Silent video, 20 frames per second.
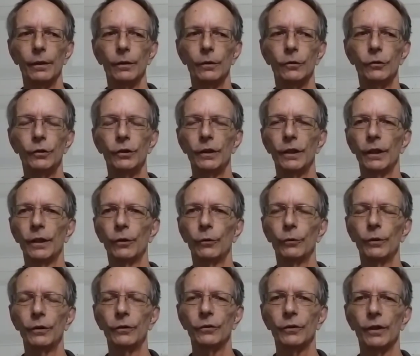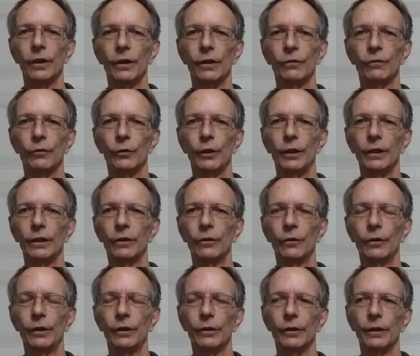Gee, I own this car free and
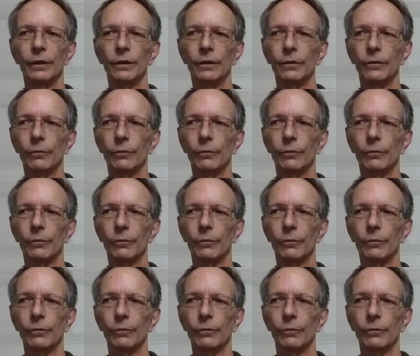clear, and